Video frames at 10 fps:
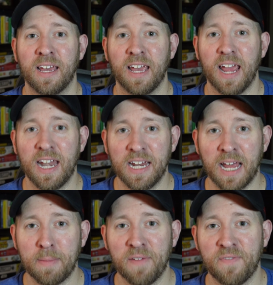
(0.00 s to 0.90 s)

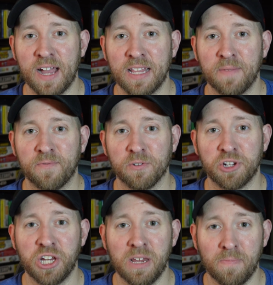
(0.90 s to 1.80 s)
Anytime I find them for
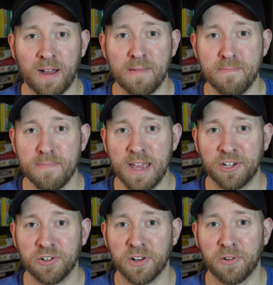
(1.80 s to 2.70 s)
cheap, I make
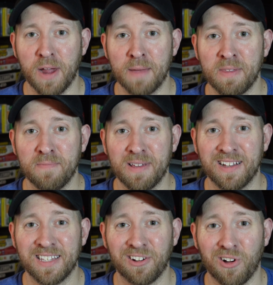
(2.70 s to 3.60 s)
sure to grab them
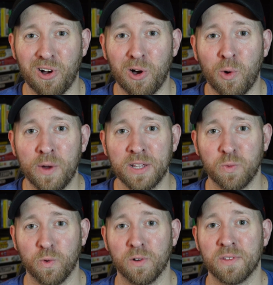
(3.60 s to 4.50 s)
because they're
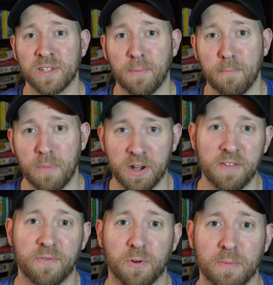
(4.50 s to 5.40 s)
always worth some
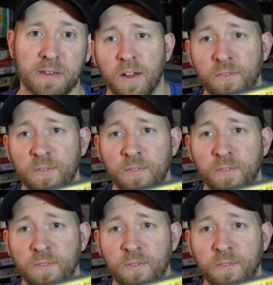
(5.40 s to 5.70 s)
money for me.